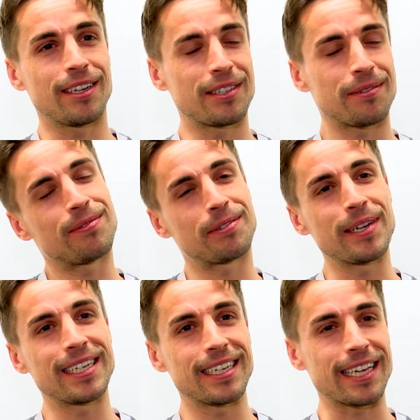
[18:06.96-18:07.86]
I was
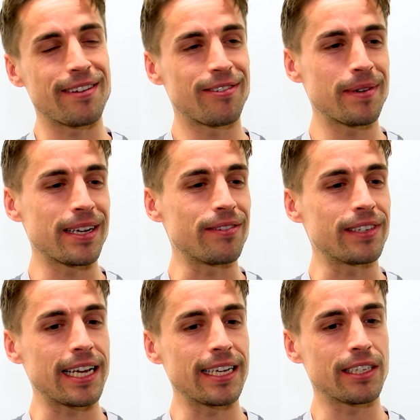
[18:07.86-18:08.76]
speaking to the gaffer about it the
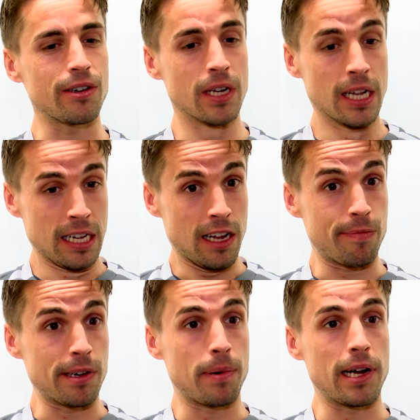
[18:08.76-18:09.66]
other day. So
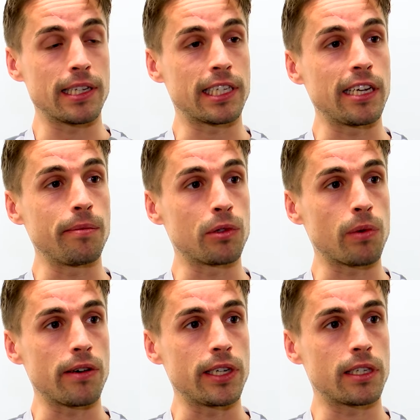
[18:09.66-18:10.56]
I've been a part of teams
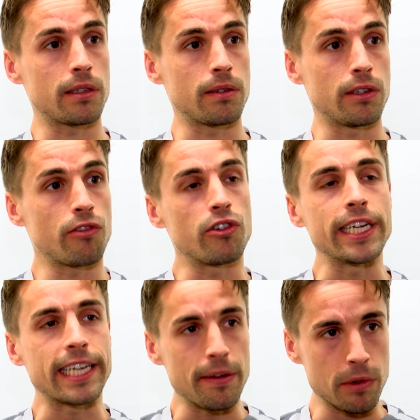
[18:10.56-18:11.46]
where it's not
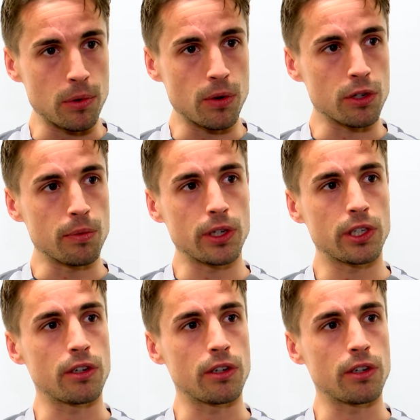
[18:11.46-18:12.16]
really kept the ball as much.